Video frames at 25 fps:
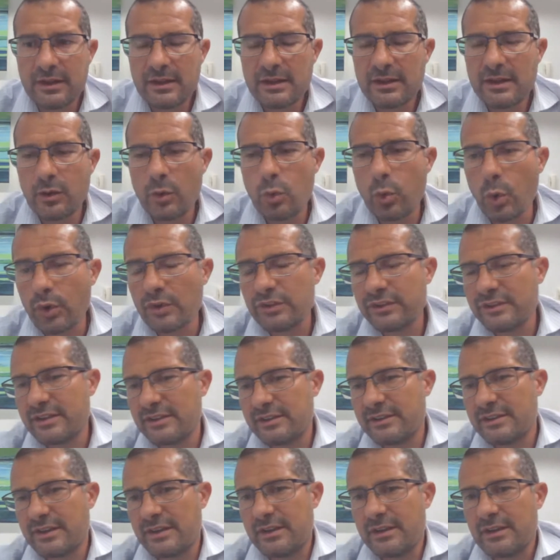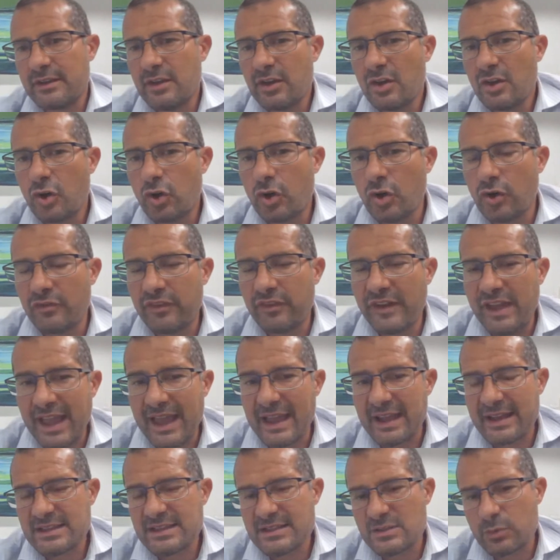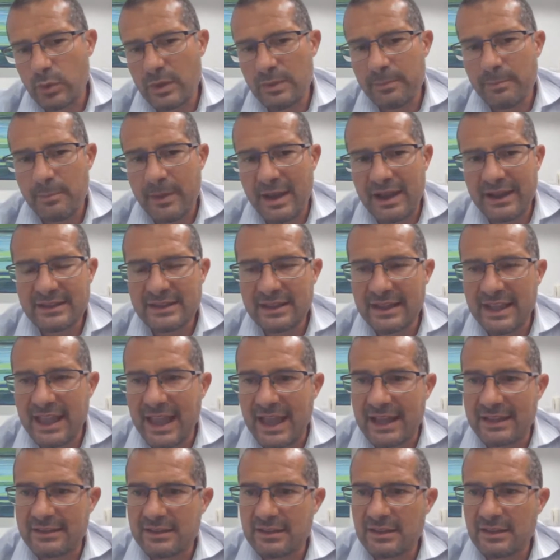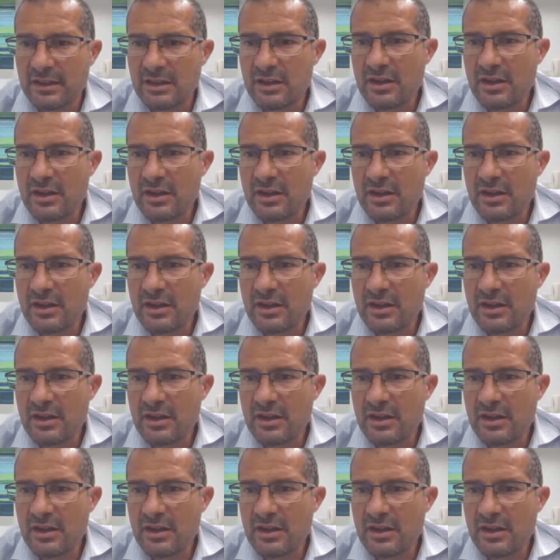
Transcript: the quantity of eggs we might get.